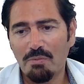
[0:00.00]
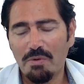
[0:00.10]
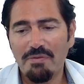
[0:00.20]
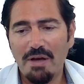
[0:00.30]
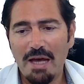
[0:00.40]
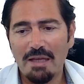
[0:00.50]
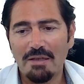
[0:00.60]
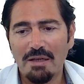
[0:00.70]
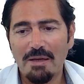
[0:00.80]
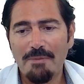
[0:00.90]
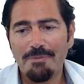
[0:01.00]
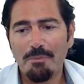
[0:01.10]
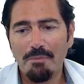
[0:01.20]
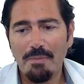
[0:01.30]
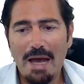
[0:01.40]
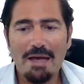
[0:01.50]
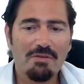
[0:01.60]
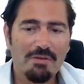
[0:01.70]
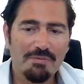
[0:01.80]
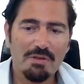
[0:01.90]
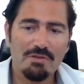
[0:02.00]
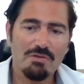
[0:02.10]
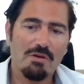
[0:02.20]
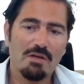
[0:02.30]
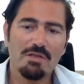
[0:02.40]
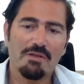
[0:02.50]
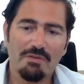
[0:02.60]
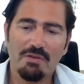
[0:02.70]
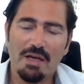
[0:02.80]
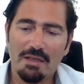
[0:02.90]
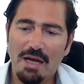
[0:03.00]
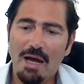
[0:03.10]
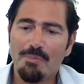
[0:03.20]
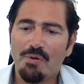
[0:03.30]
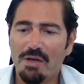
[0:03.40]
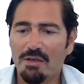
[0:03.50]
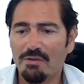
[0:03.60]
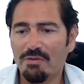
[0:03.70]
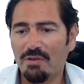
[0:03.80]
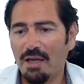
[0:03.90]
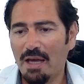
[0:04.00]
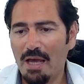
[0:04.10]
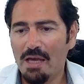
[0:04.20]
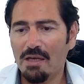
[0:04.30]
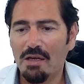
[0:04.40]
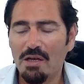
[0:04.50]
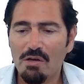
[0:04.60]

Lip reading: We've had massive construction site operators say, "Hey,